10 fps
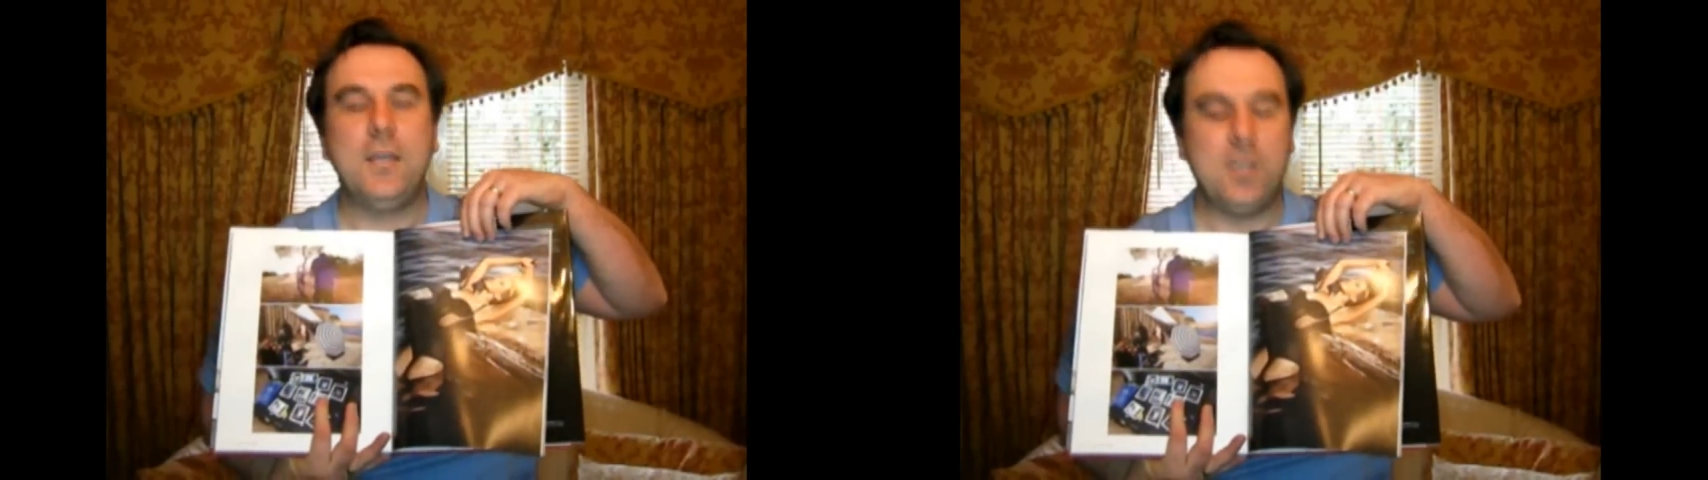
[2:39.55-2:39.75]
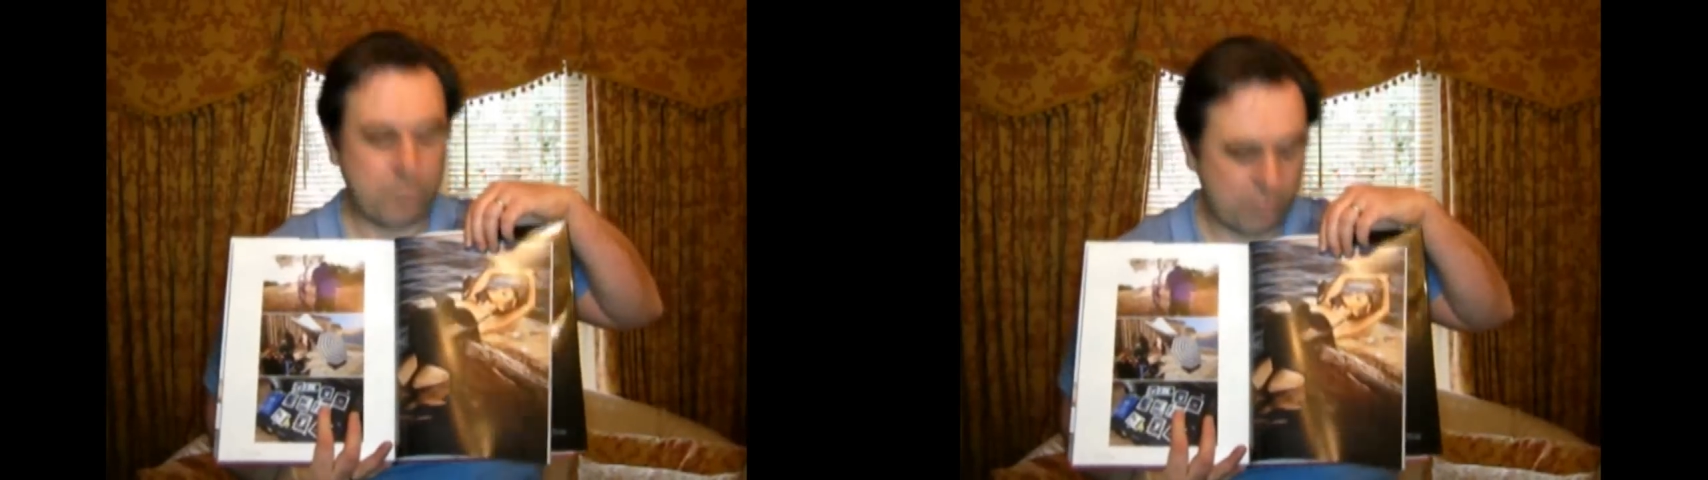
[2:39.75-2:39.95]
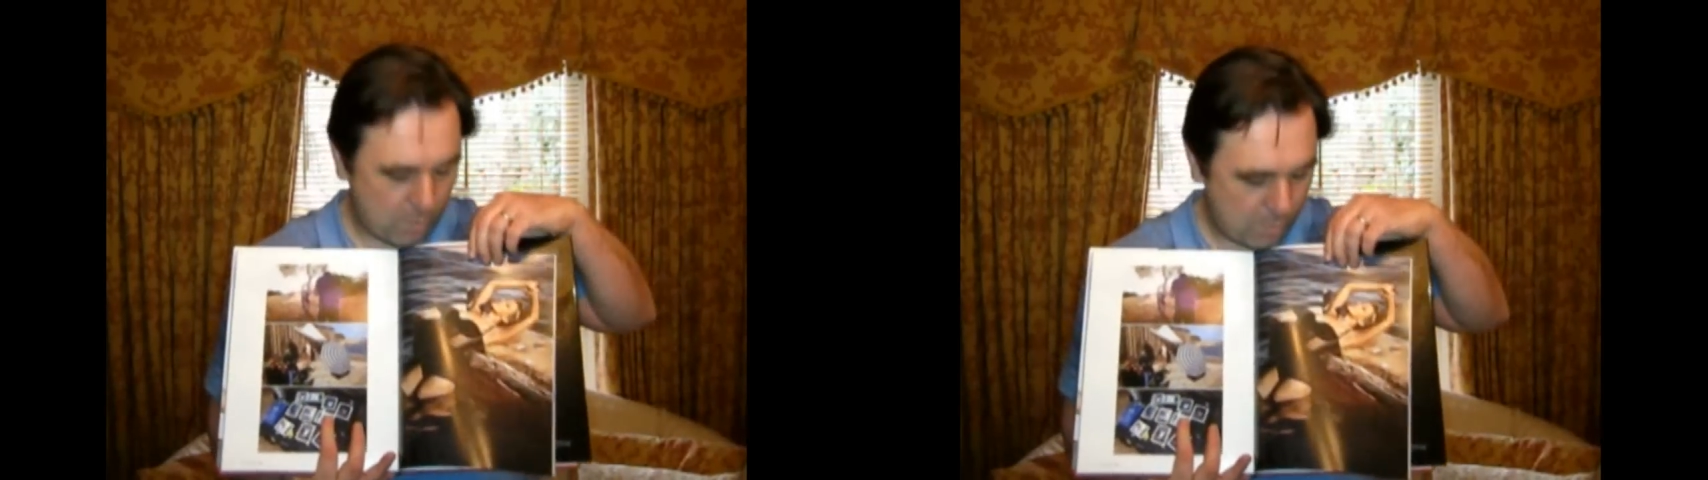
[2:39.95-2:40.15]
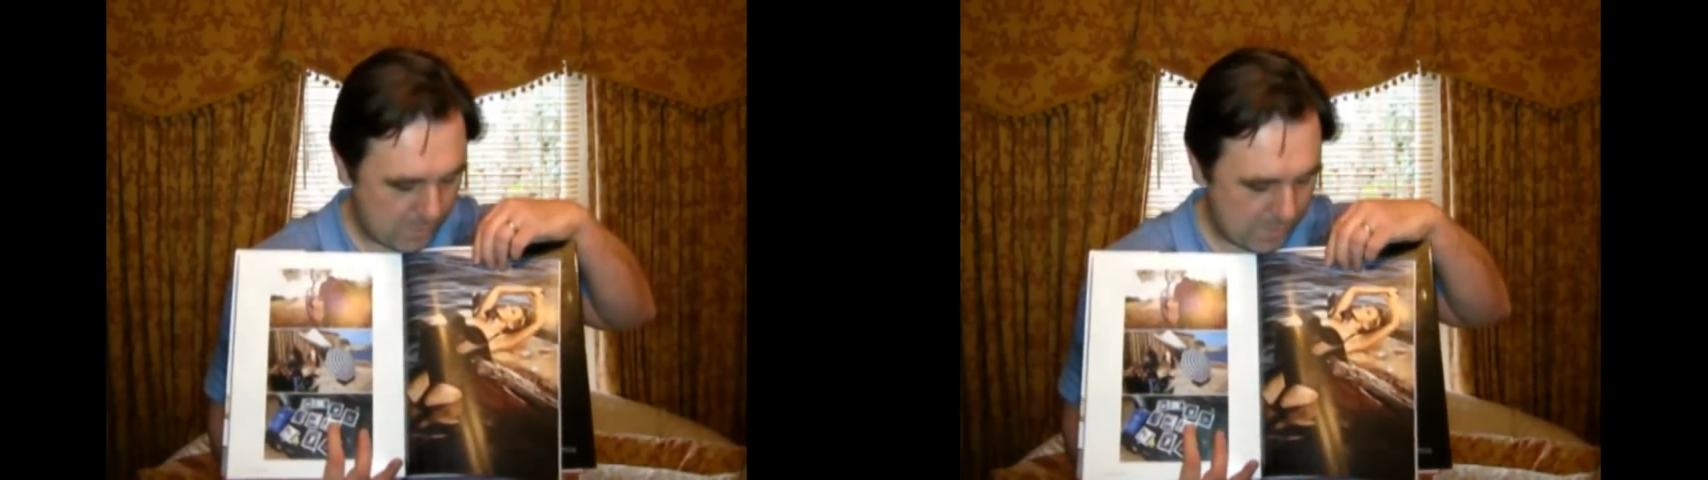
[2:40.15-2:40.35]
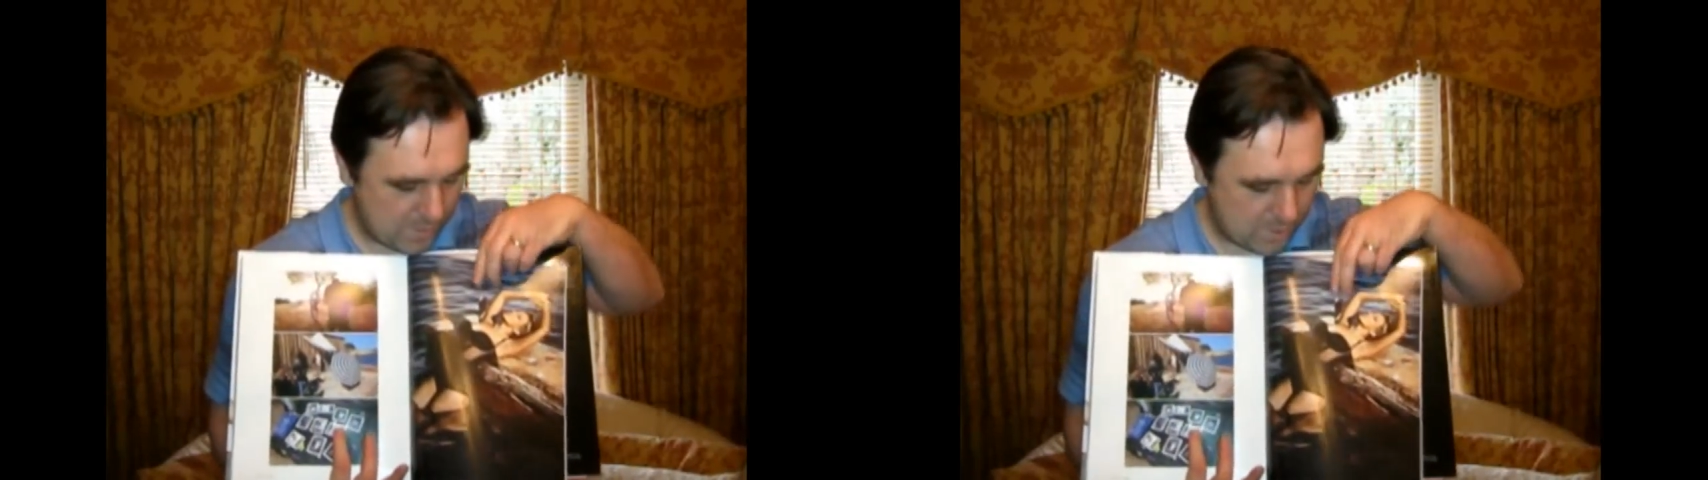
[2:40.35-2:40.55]
is
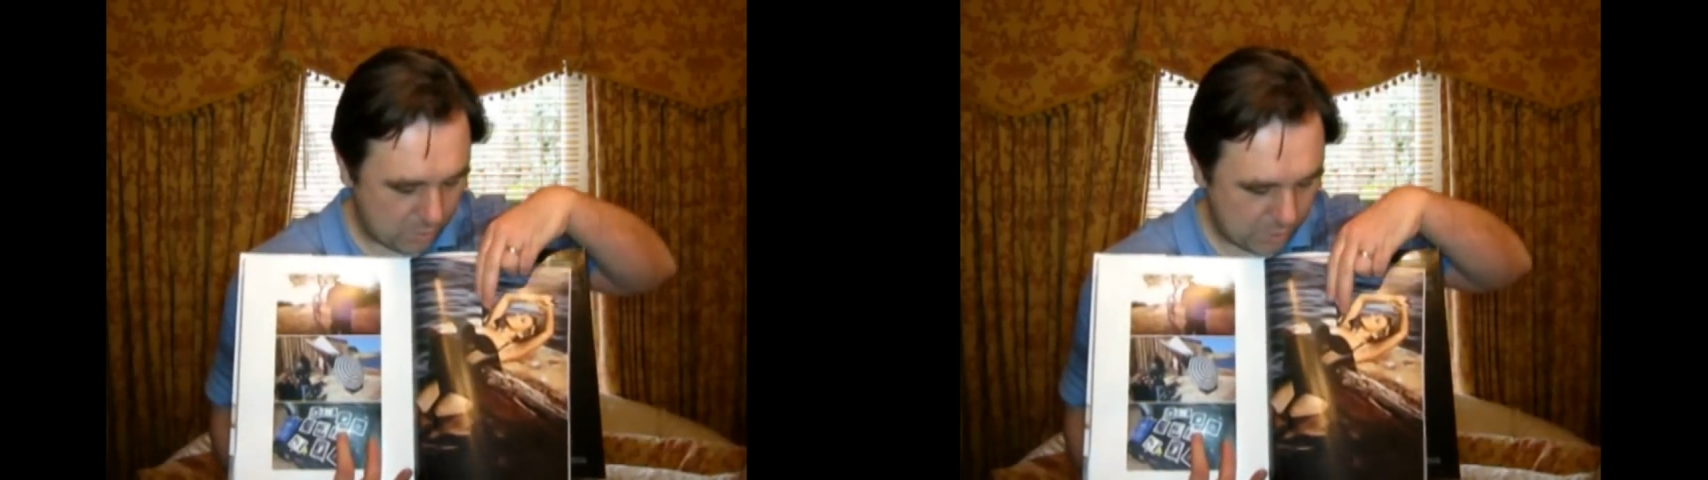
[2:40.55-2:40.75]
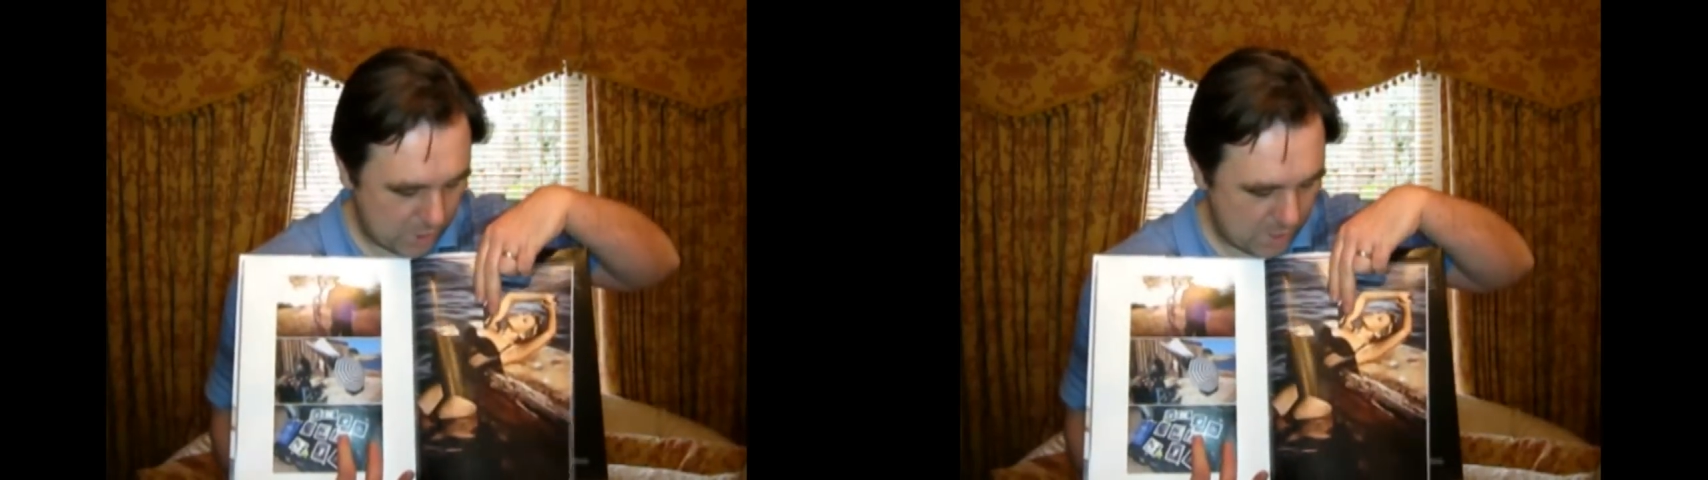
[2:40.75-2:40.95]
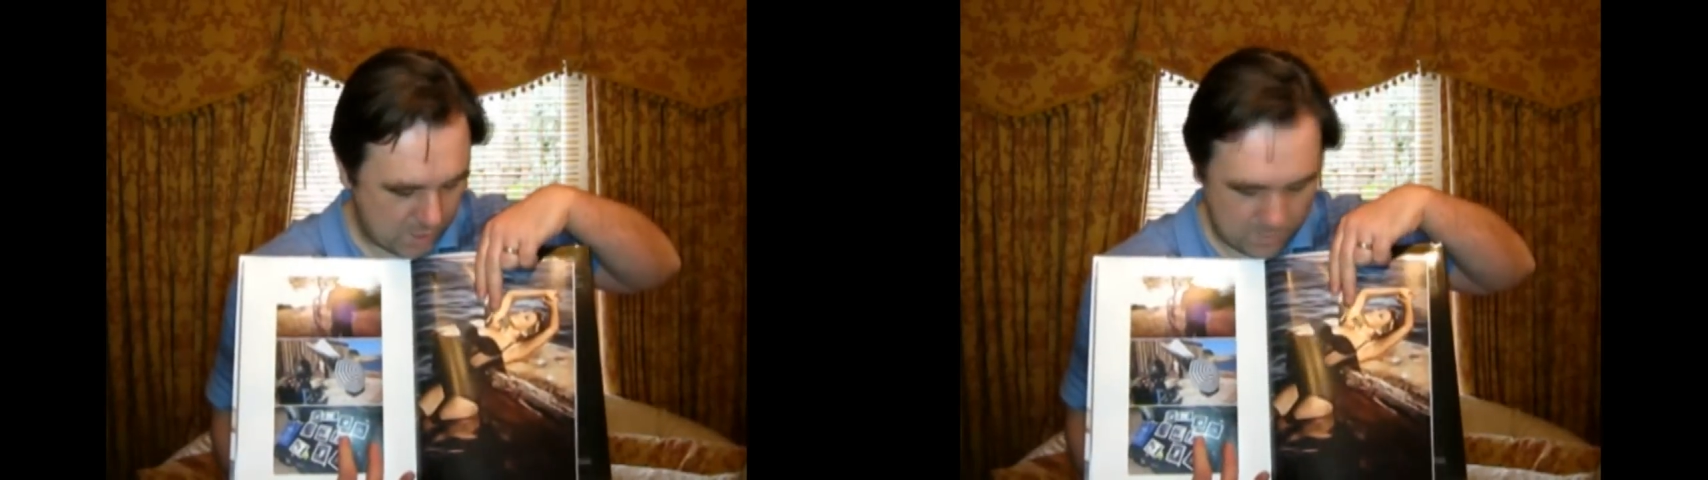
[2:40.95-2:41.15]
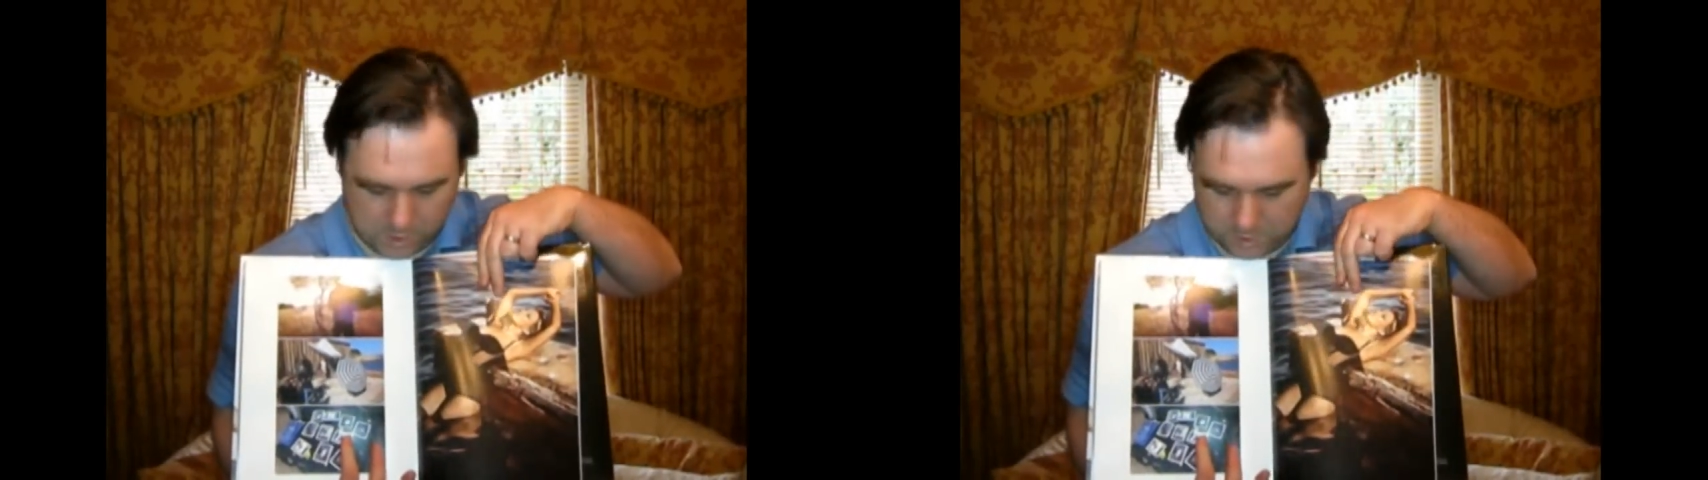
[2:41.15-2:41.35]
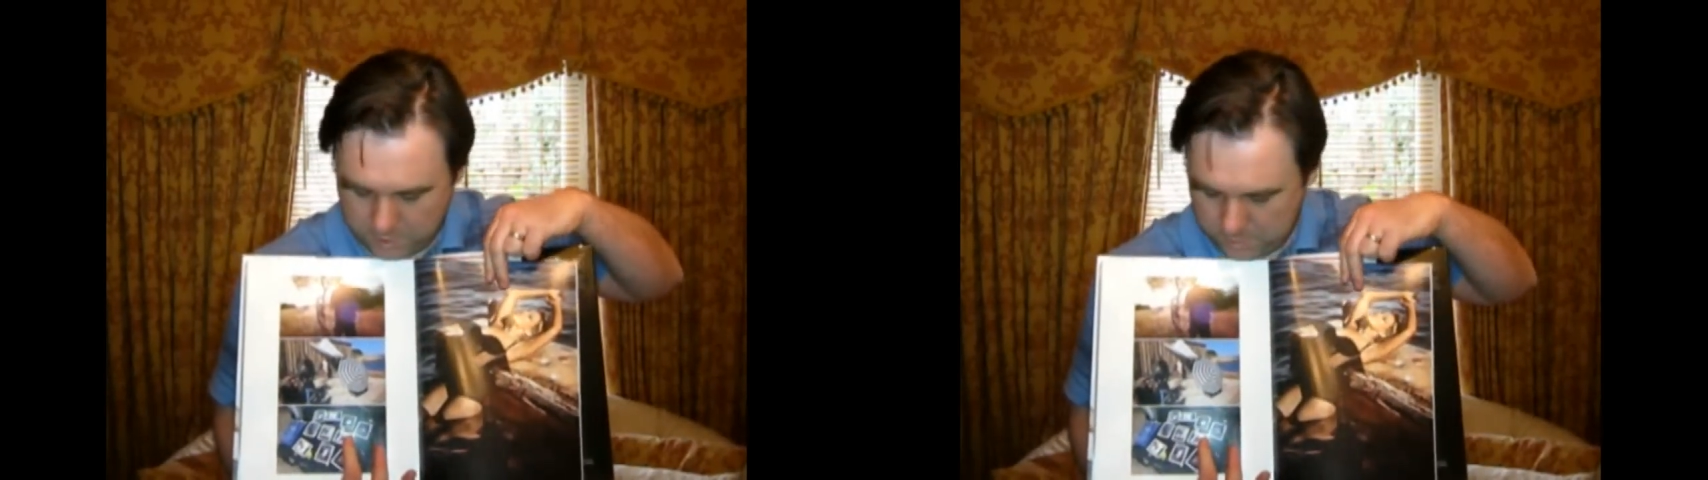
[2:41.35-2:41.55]
probably Dolce &
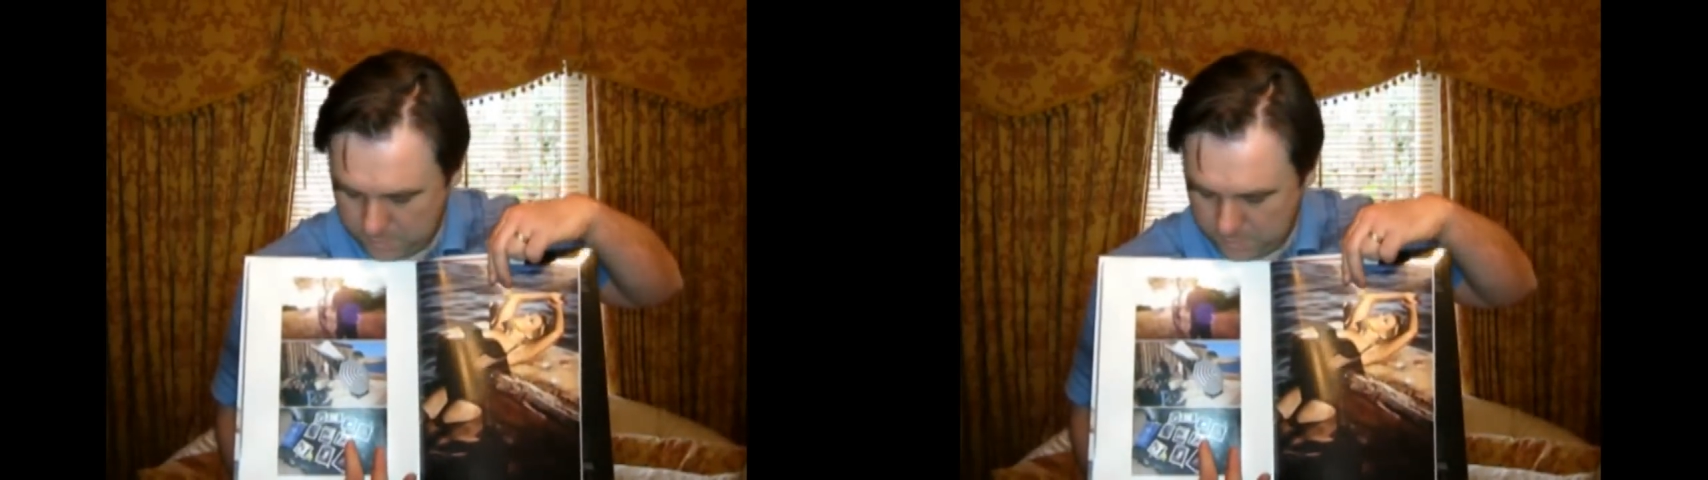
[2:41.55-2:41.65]
Gabbana